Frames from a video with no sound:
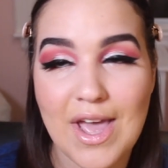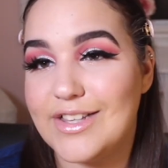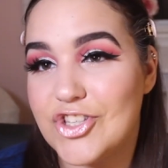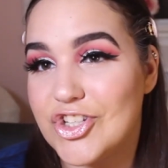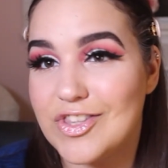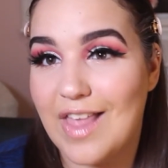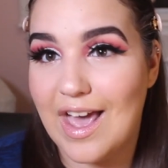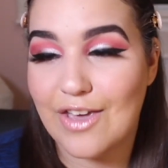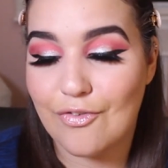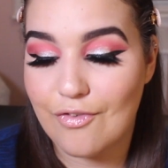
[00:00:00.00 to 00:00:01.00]
It's just
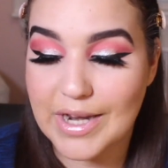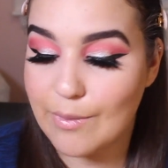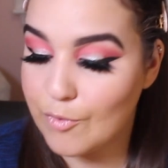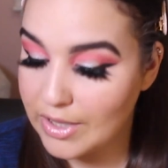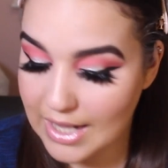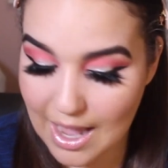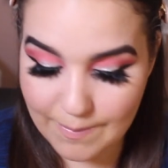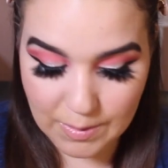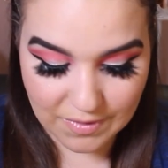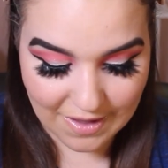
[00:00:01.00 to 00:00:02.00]
life. But I'm really
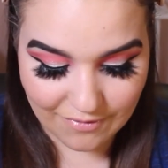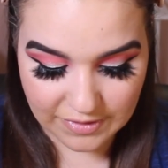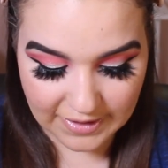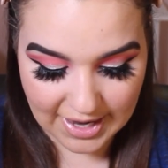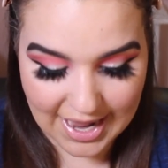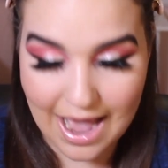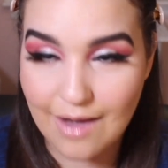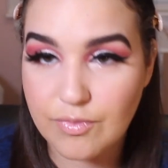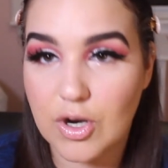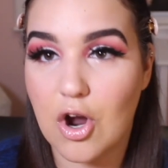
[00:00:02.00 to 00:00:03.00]
happy with everything I
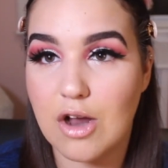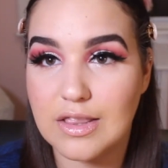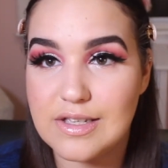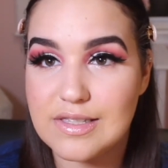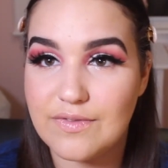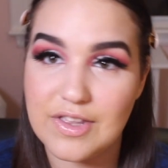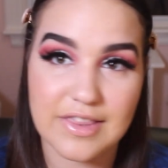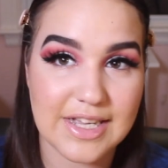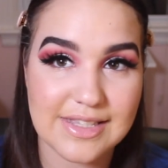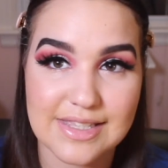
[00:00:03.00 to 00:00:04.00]
have, regardless of the
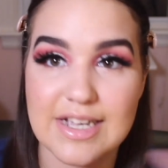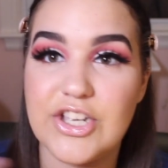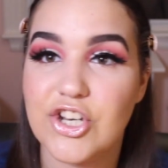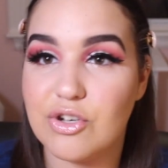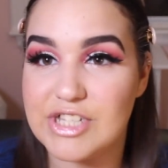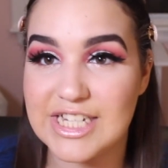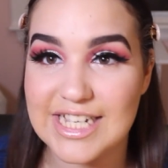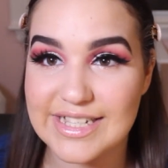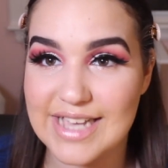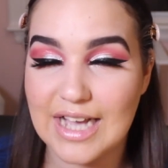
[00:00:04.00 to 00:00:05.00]
things that, you know, didn't
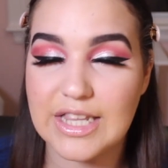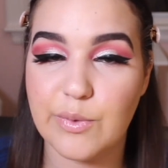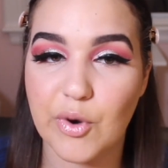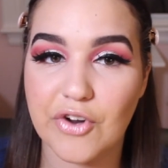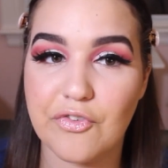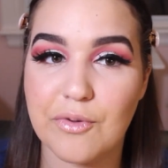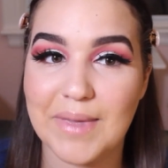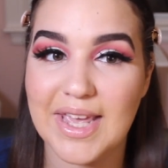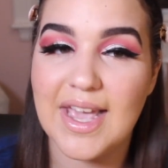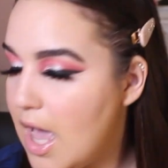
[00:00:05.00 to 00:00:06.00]
exactly work for
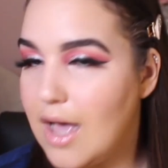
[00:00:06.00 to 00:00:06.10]
me.